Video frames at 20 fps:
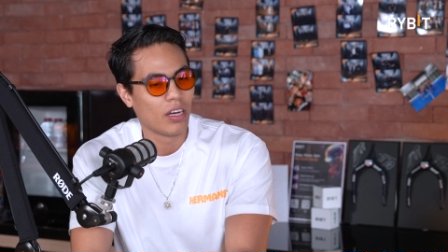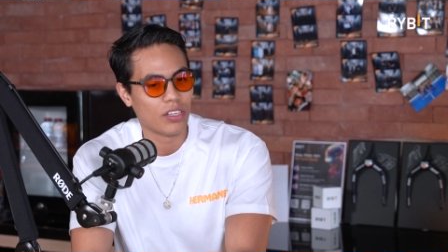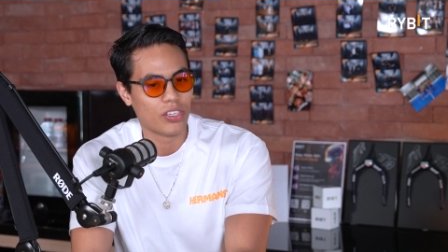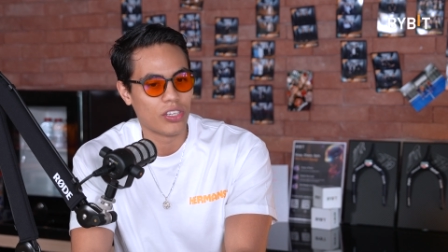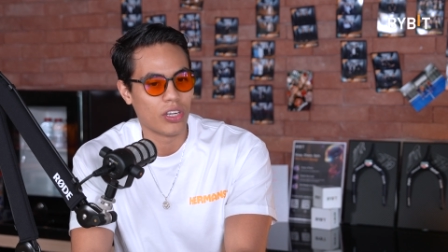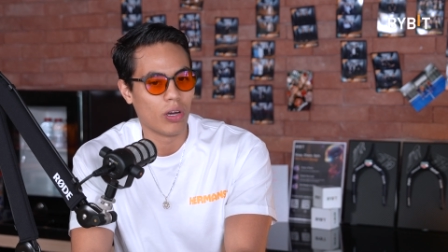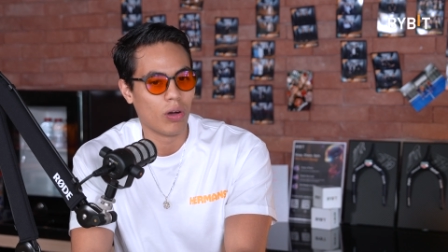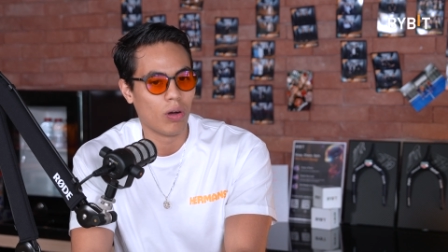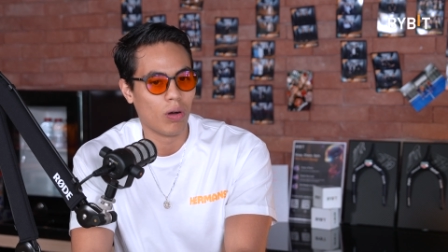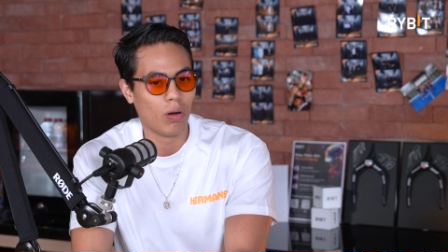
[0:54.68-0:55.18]

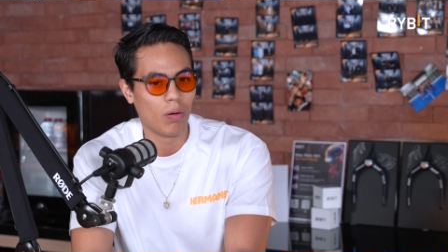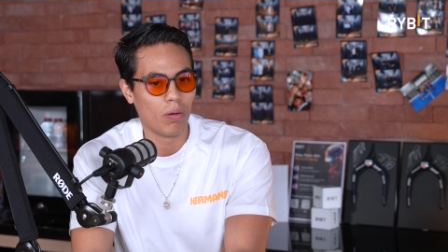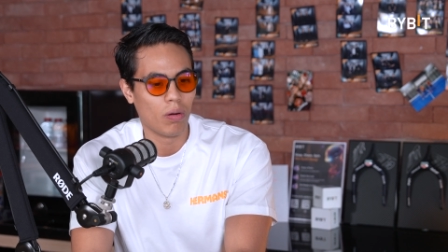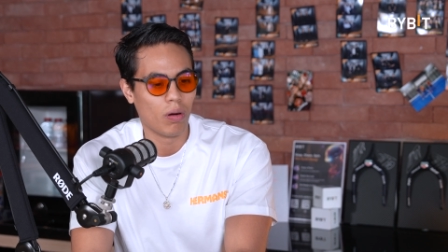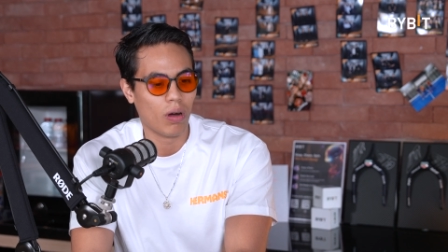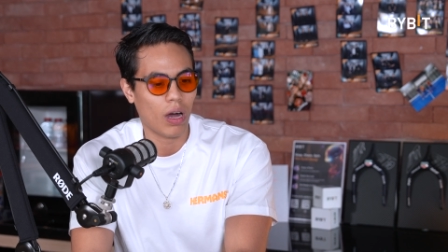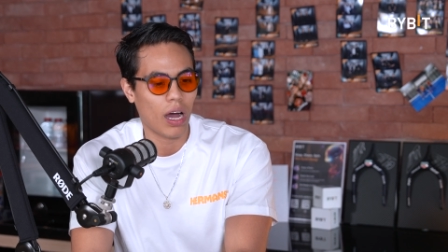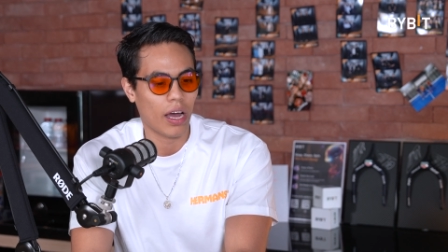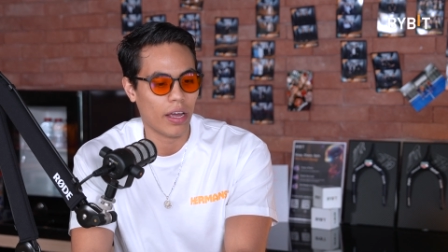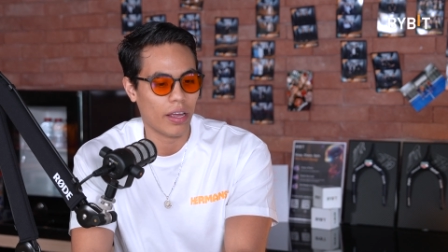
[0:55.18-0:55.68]

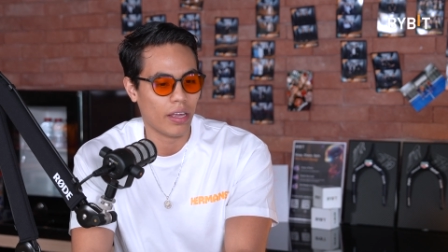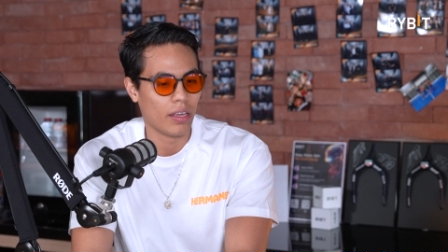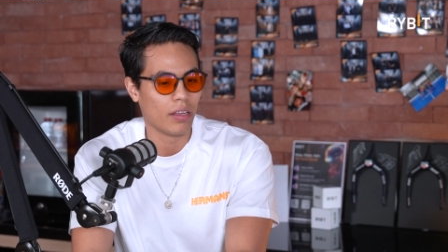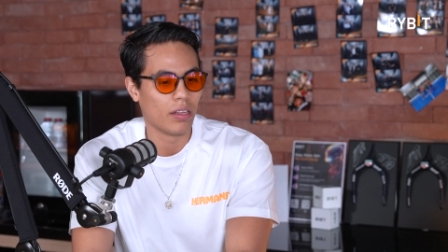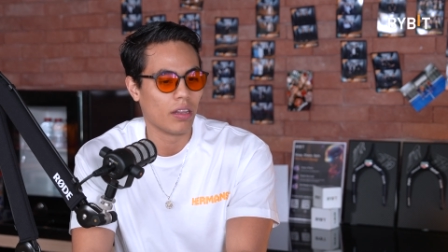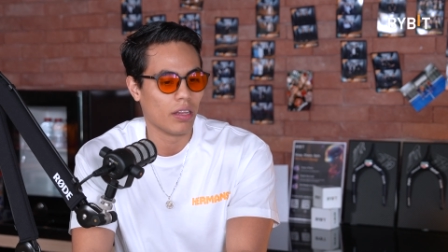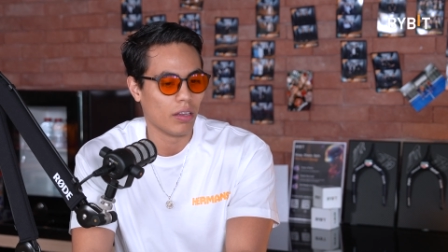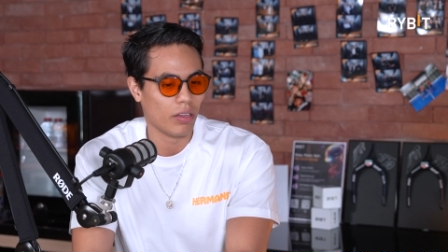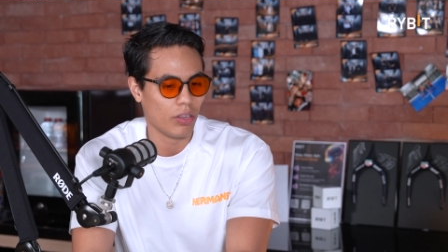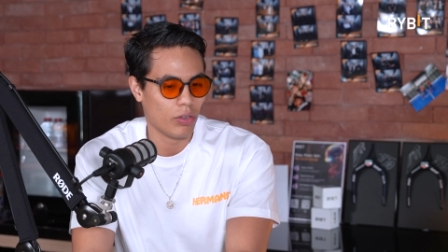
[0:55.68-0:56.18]
So I
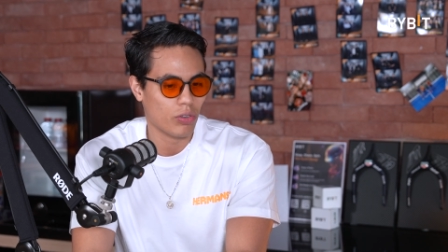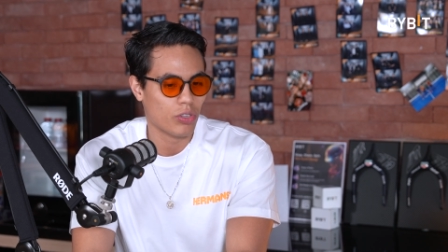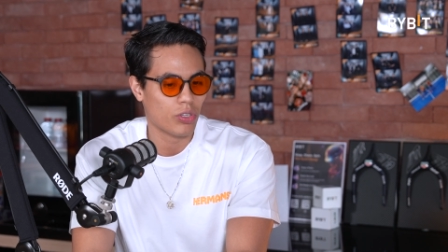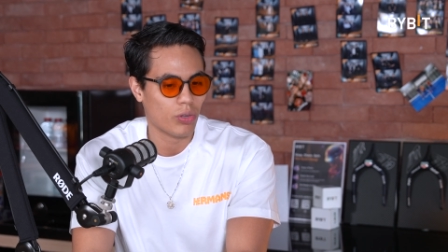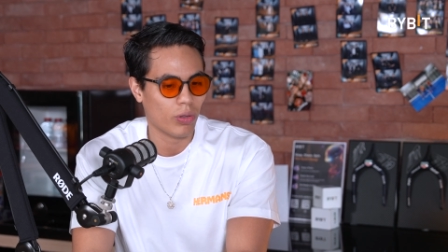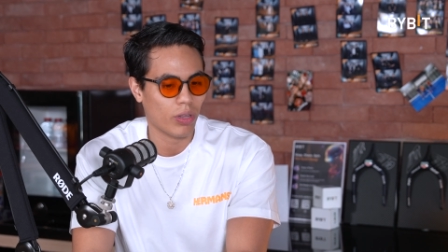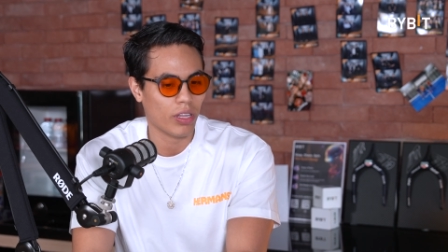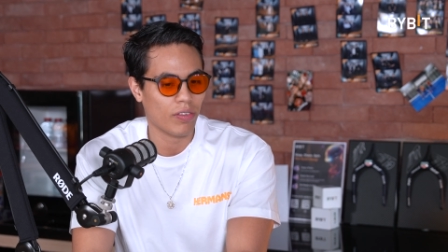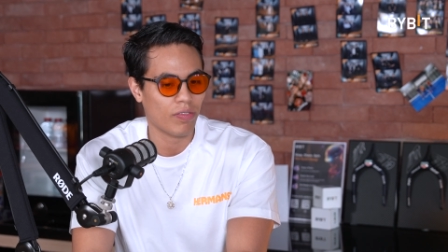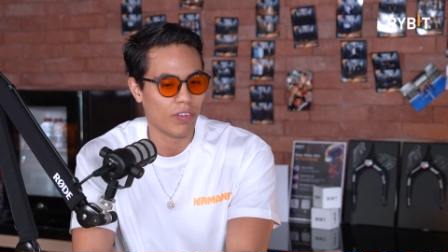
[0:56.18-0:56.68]

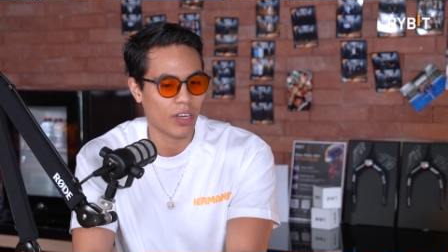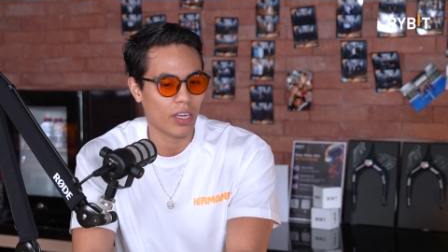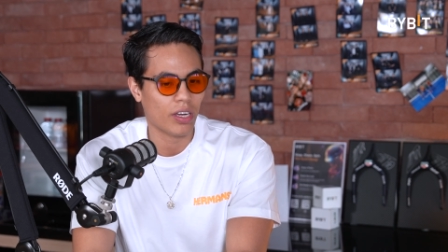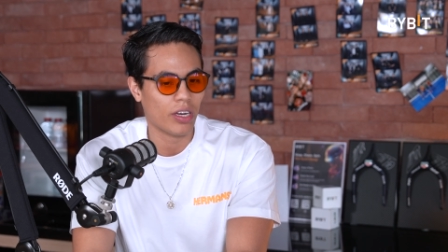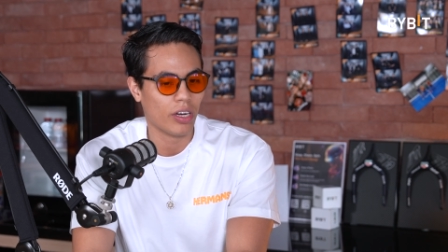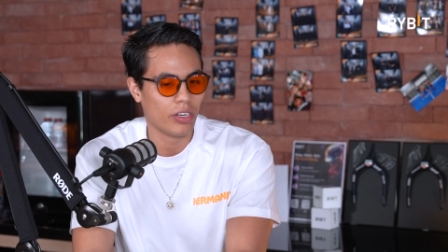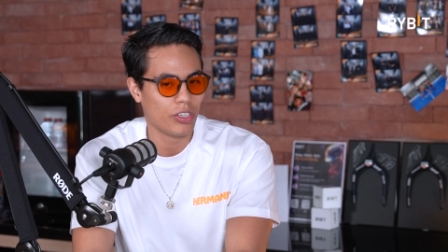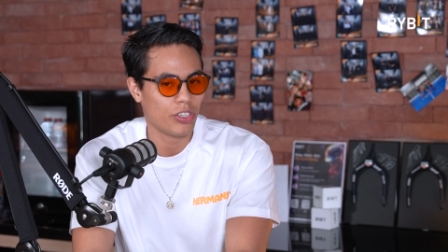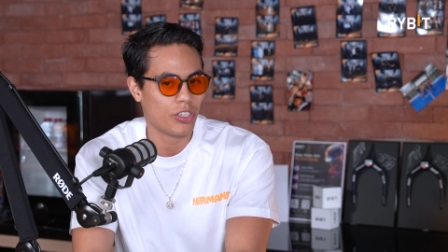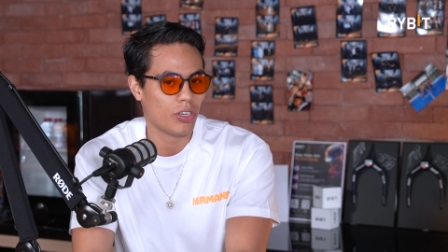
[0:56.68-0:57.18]
used to live in a
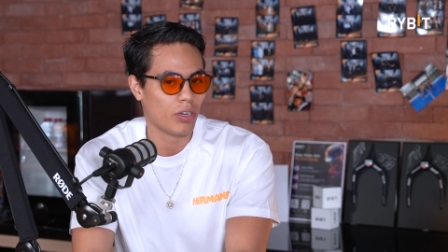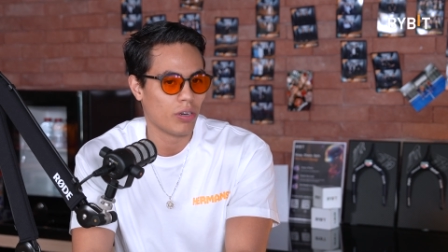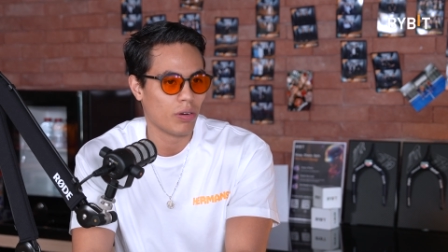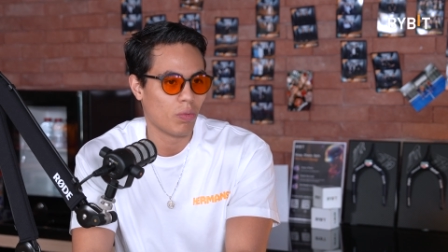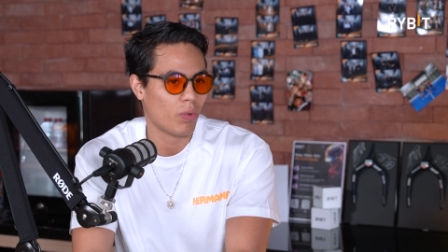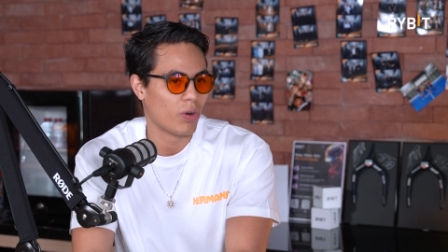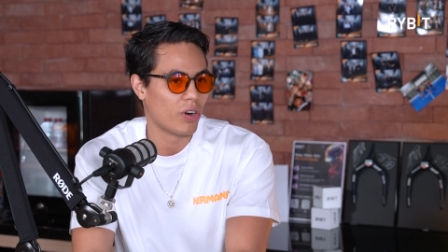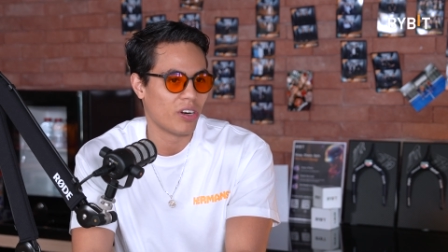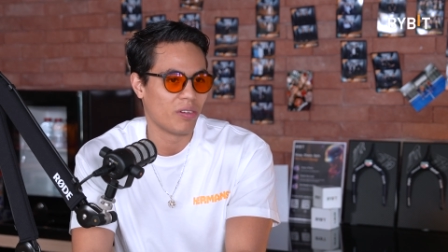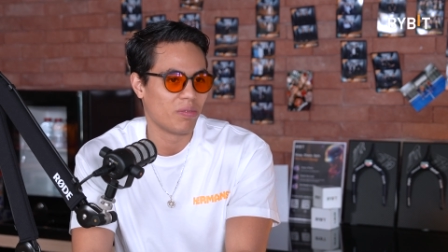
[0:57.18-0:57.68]
country
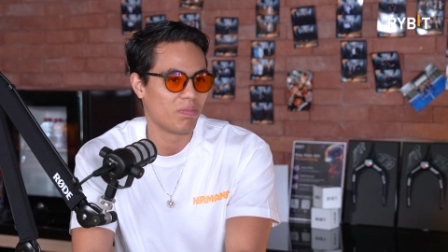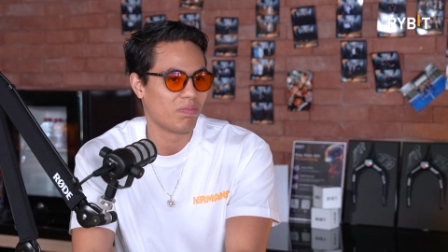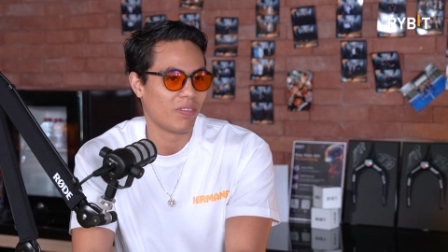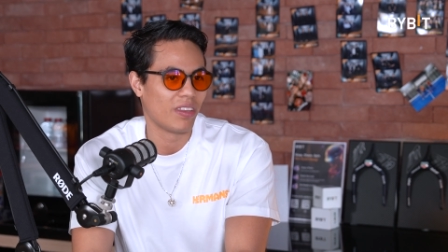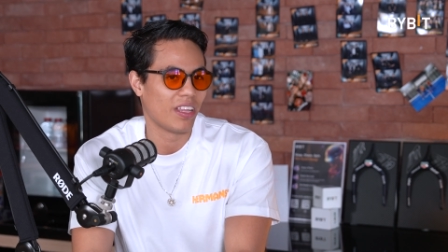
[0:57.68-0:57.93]
where